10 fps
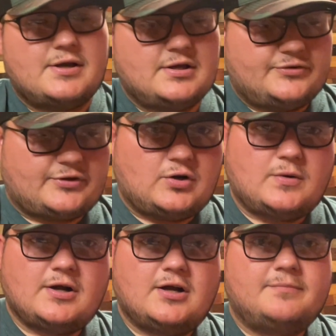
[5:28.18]

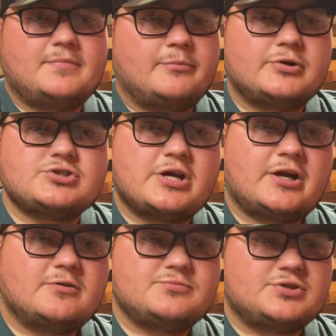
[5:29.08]
so I'm gonna
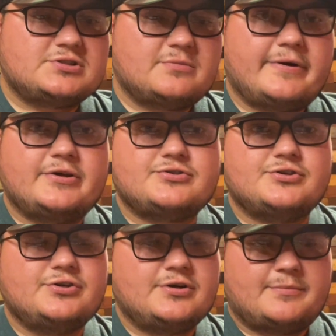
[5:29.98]
check them just to make
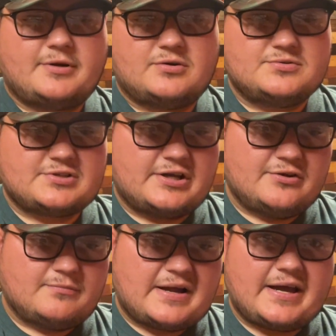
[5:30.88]
sure. I'm not gonna say
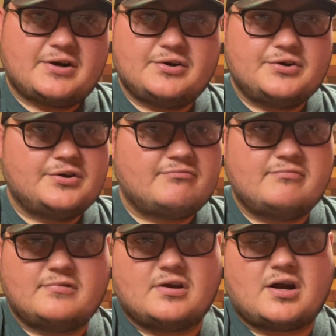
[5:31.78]
they're bad or good.
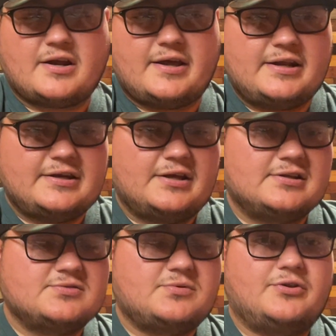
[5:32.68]
Not had any
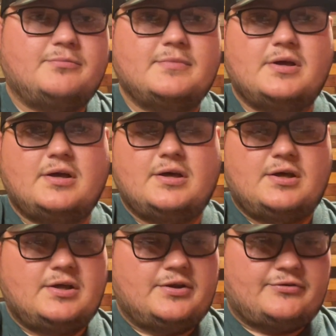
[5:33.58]
dealings with them.
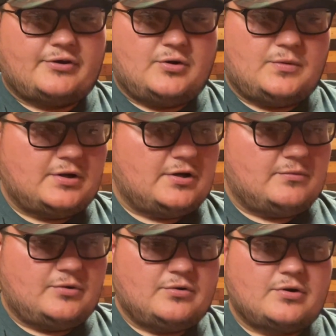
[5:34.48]
So
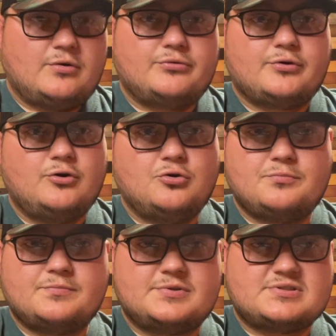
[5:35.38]
we're gonna go through
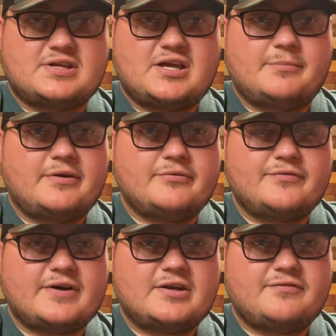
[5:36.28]
them, see how many we
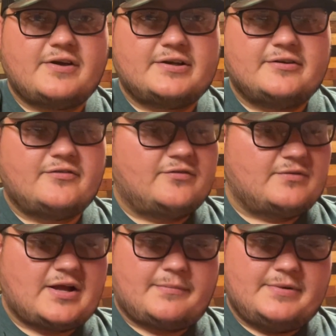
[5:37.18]
find defective,
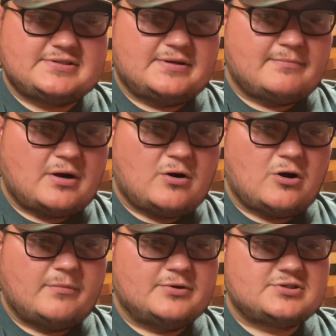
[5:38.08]
like missing a
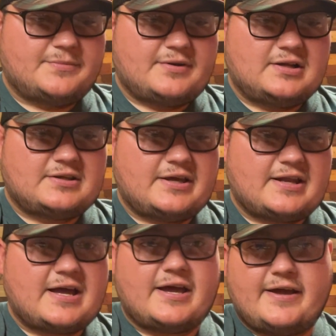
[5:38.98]
barb or something like that.
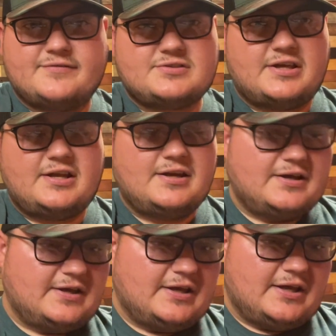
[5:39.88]
I have seen
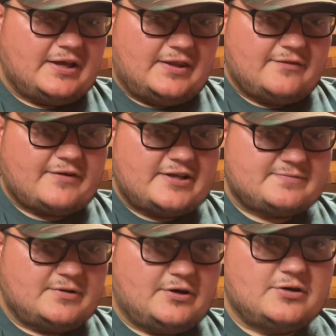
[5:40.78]
in the
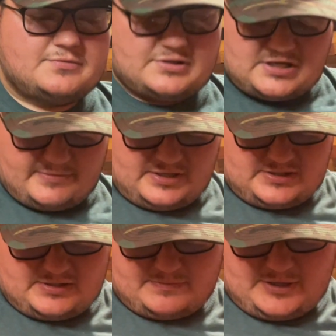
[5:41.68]
Facebook groups that I'm in
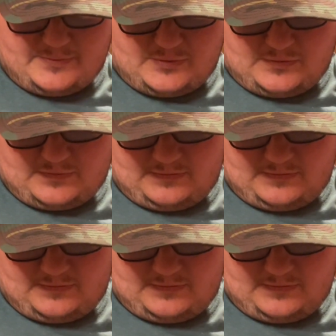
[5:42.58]
that people